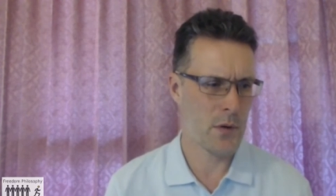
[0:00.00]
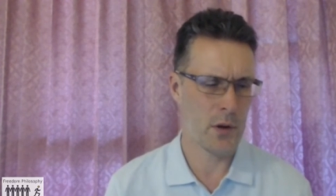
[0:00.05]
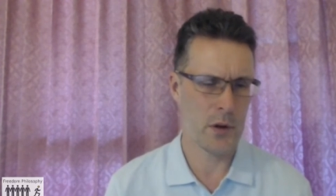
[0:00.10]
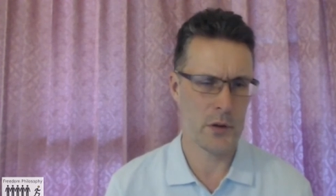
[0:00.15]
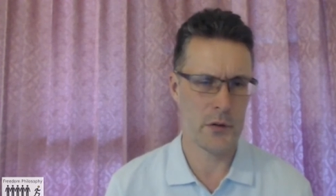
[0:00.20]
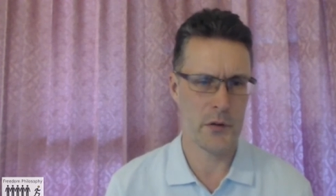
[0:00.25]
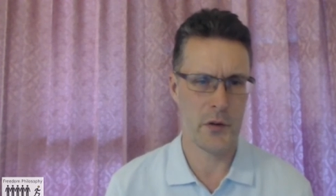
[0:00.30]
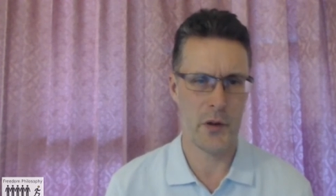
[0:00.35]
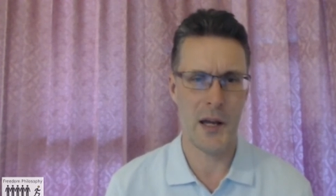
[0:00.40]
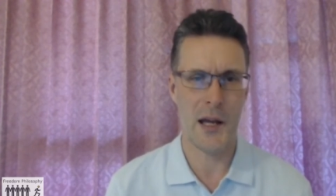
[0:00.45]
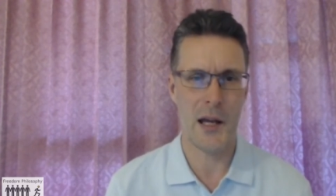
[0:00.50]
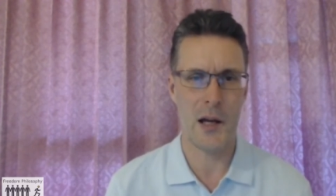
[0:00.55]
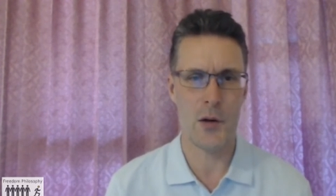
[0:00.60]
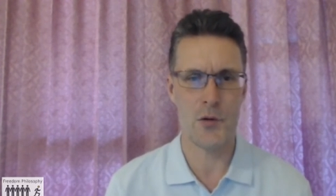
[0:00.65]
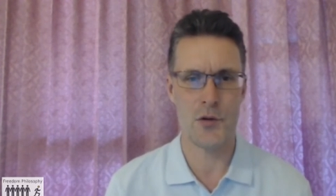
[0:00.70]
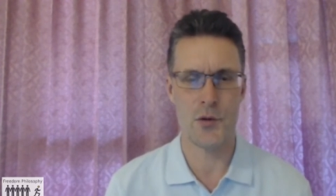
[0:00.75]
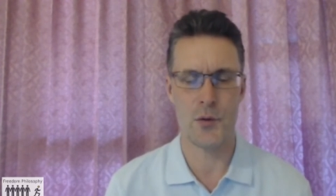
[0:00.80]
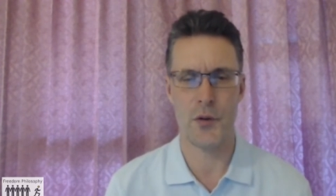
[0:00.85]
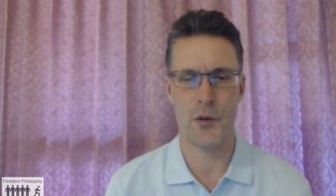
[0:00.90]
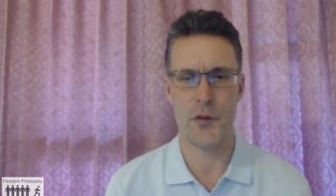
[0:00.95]
that to
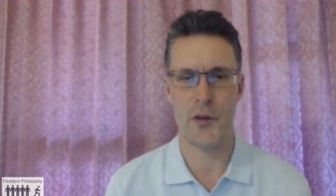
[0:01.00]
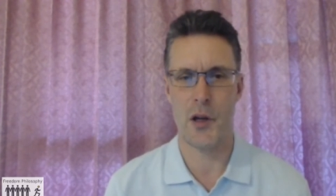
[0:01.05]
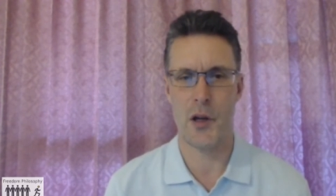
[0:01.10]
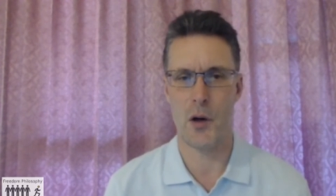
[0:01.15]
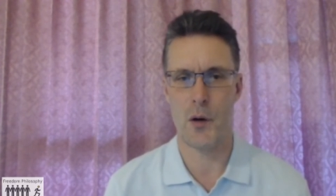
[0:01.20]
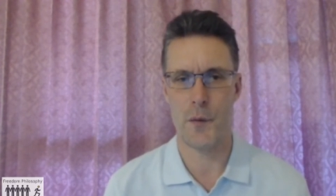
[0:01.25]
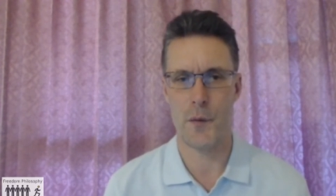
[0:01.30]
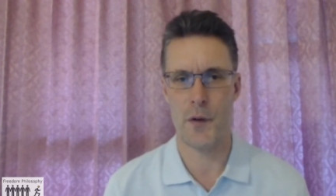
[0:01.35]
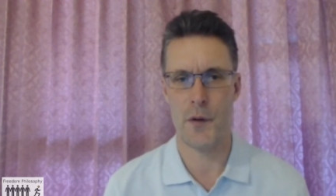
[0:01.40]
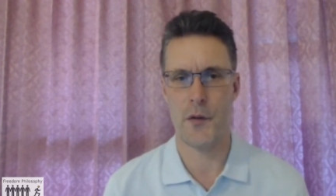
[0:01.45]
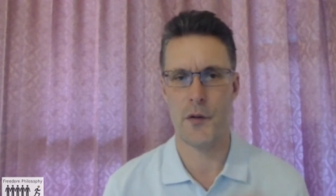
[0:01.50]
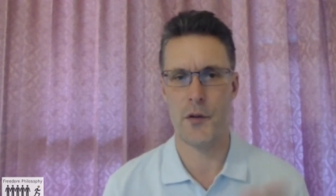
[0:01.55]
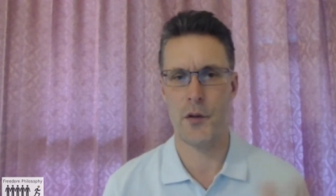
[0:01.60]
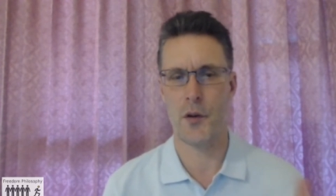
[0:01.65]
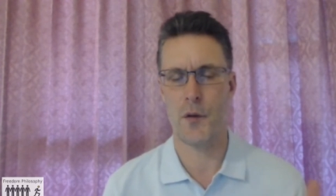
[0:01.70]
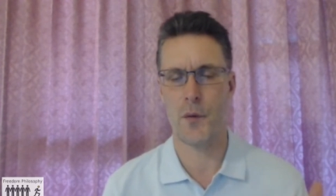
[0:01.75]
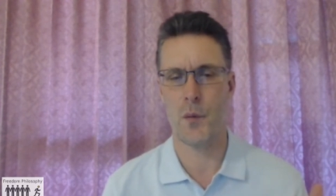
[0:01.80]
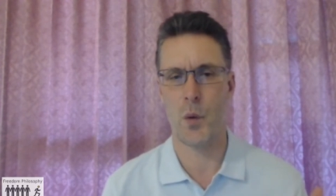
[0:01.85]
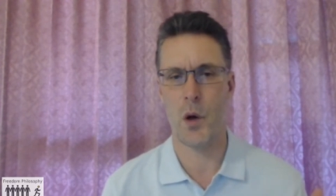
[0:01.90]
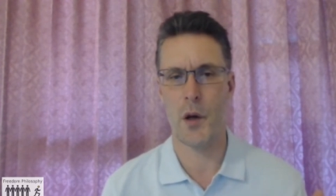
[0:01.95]
house yourself is sort
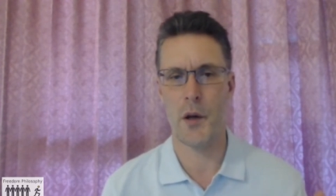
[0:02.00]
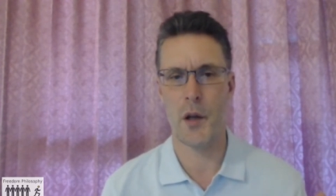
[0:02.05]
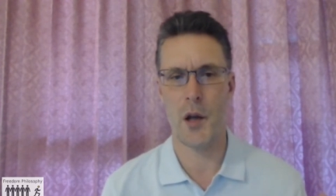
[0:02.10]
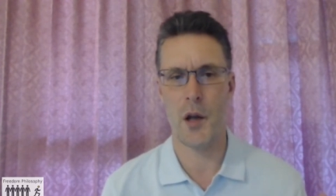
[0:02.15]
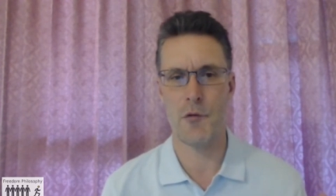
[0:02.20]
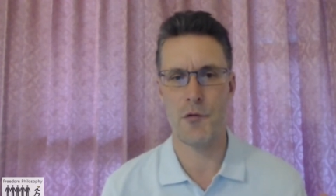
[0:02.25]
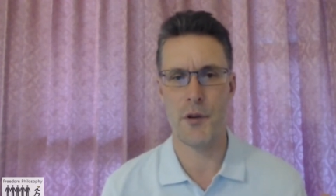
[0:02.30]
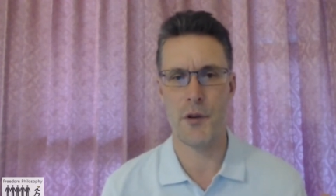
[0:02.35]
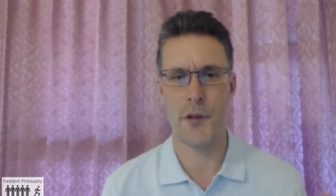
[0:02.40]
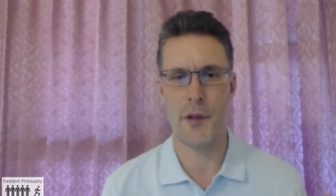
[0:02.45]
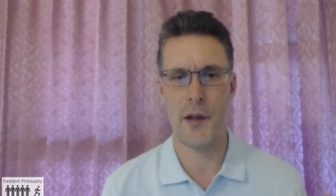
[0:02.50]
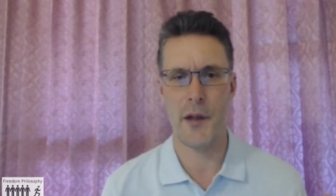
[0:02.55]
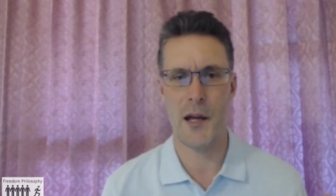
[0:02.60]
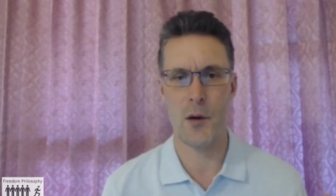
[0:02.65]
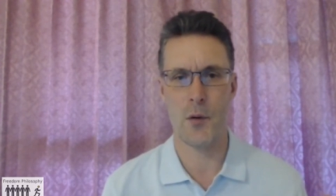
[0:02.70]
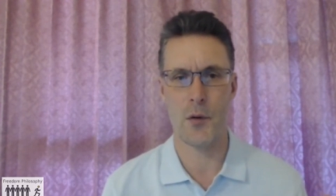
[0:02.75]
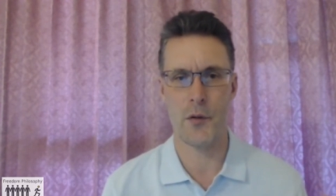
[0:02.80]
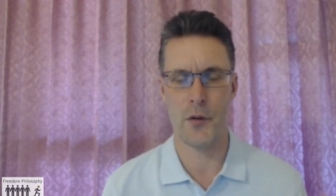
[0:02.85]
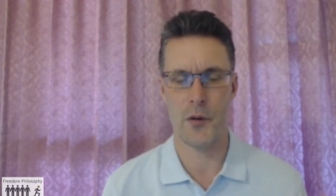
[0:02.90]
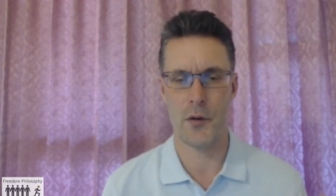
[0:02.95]
of
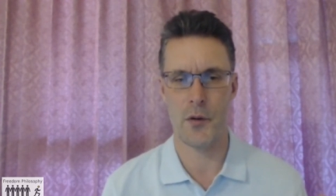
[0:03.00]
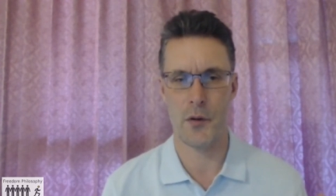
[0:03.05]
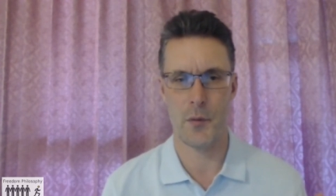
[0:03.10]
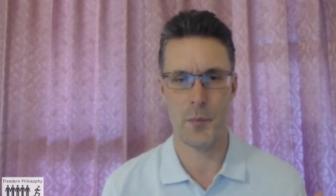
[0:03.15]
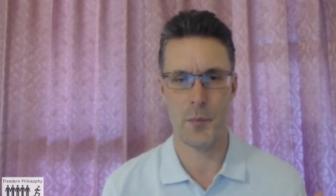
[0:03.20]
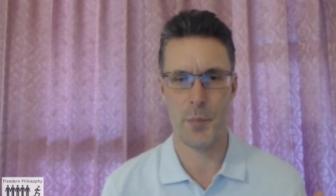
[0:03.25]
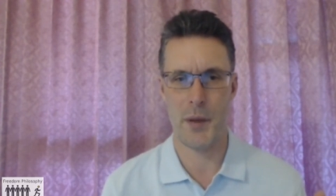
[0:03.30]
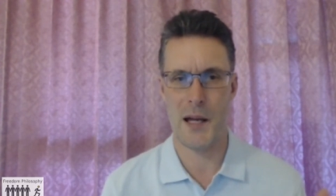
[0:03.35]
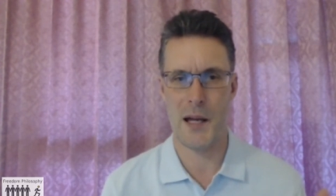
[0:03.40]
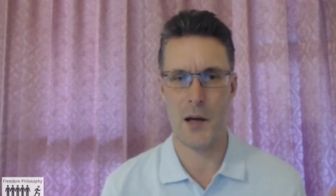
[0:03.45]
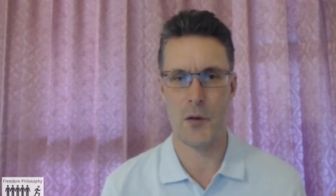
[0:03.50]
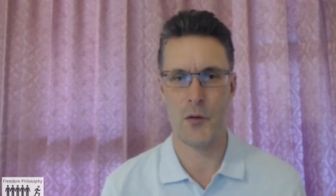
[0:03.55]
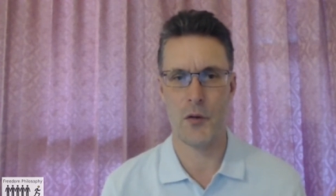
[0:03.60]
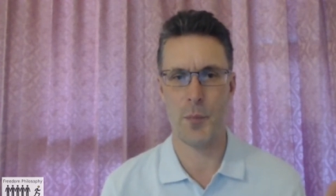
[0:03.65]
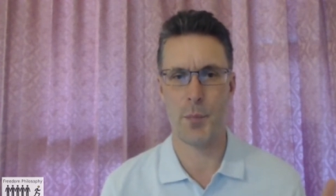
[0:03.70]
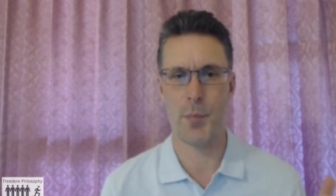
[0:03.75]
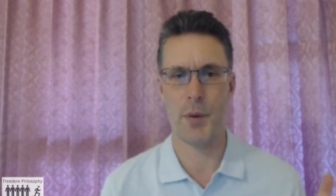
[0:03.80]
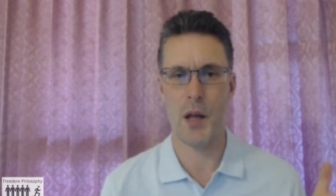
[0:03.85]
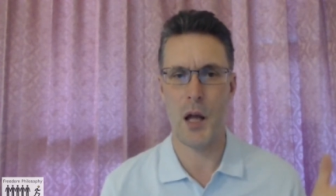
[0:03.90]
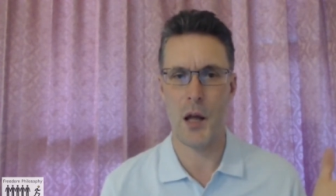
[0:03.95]
£100,000
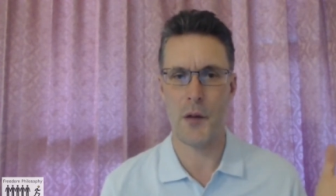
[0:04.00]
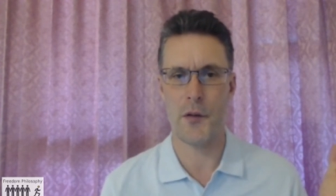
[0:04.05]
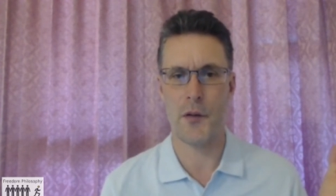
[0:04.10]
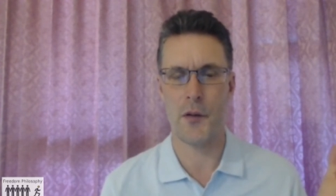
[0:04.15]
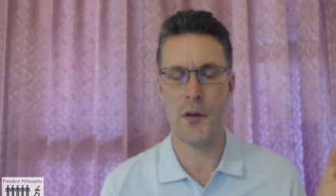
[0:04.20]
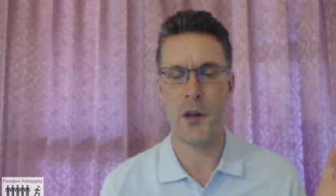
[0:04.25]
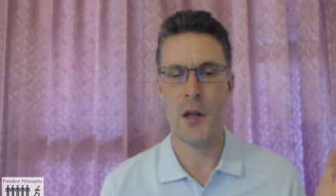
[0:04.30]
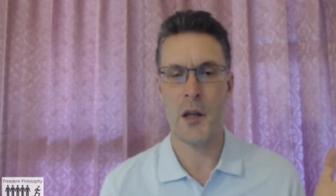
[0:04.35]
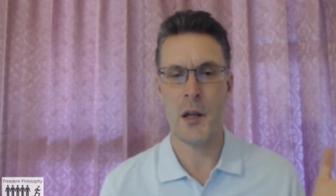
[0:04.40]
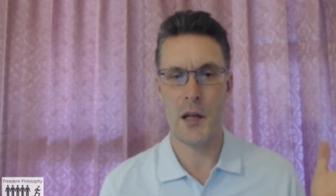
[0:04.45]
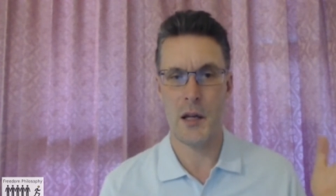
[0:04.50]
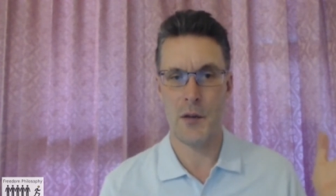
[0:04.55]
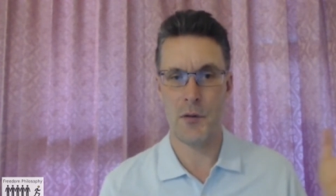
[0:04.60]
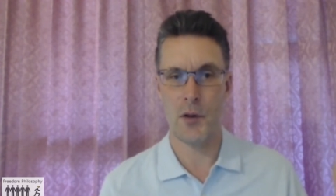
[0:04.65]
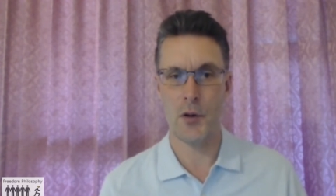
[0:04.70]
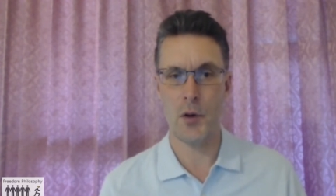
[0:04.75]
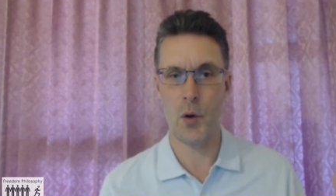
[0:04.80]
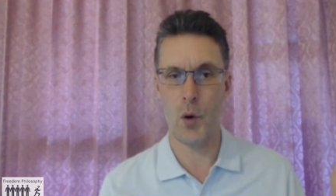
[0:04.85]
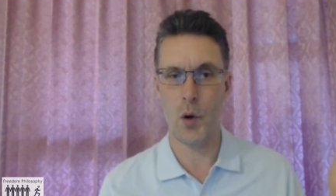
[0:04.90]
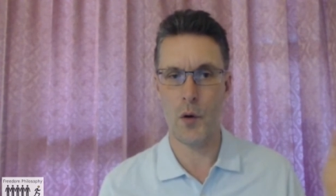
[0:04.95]
plus in the
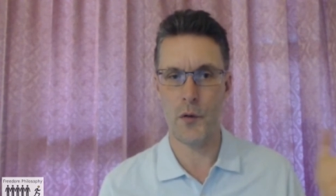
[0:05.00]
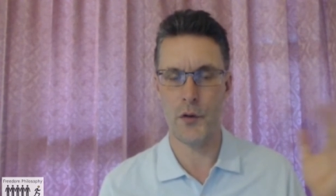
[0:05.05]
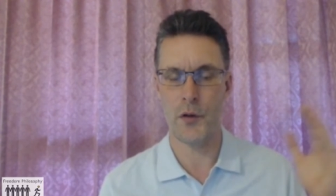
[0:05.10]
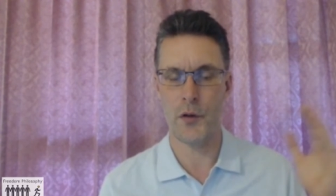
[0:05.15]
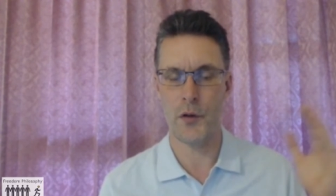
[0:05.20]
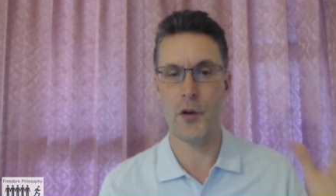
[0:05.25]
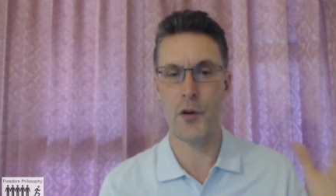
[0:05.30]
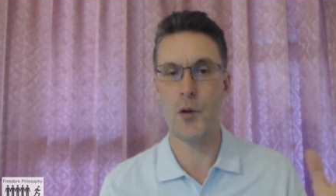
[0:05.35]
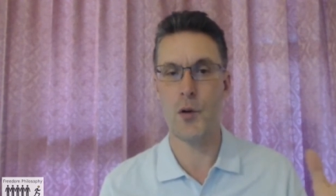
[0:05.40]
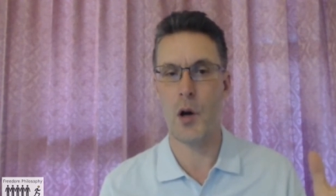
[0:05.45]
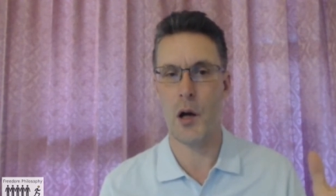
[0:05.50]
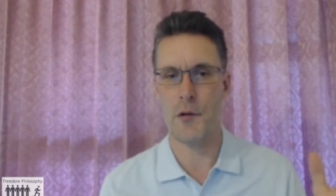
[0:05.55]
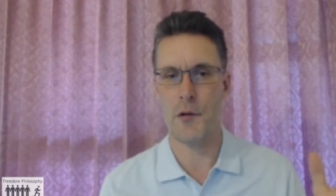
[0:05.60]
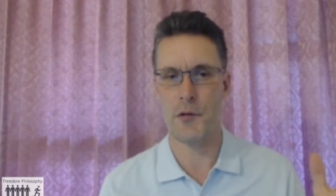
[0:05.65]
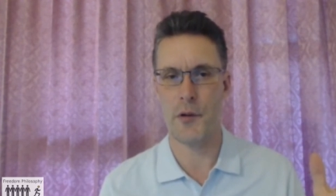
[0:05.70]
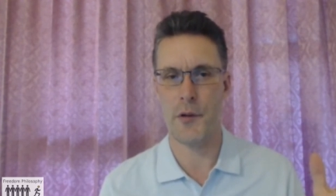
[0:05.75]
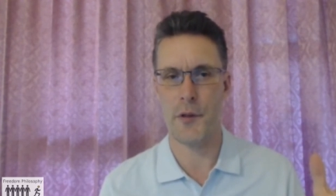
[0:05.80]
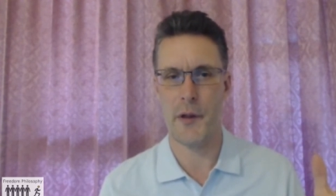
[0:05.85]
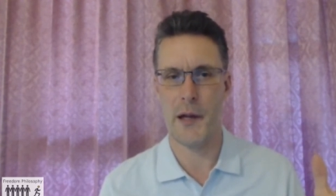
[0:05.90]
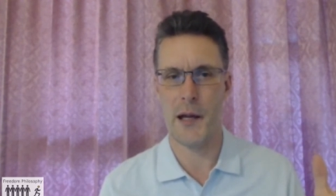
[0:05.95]
north to
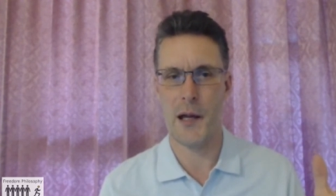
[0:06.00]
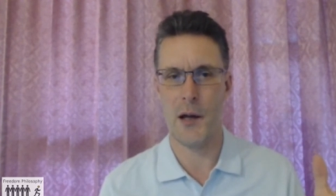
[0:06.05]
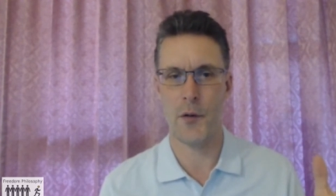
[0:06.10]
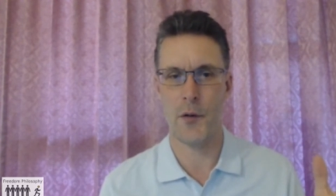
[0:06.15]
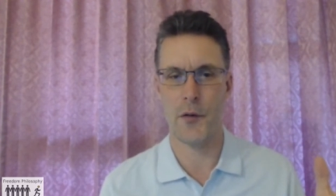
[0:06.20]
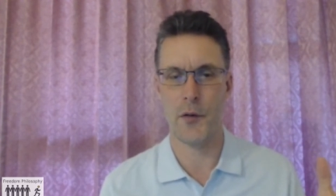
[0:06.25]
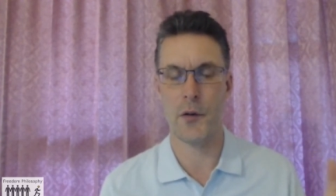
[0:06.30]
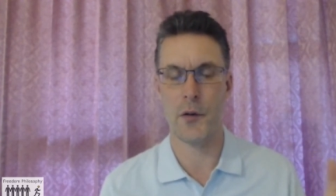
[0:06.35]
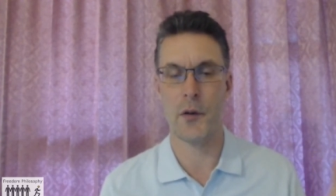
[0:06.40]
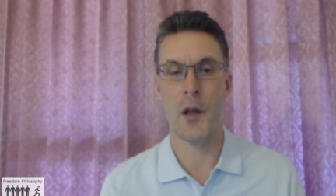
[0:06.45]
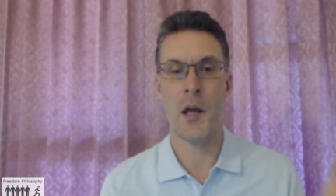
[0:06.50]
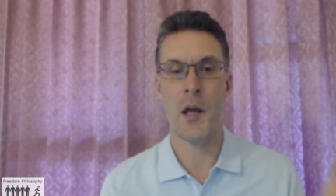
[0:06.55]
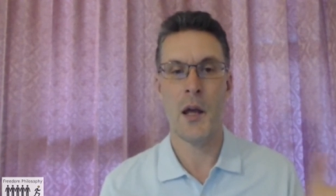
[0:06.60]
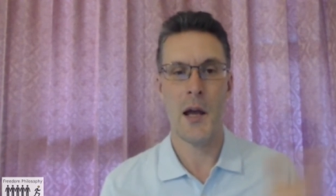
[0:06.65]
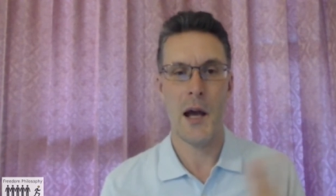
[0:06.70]
200,000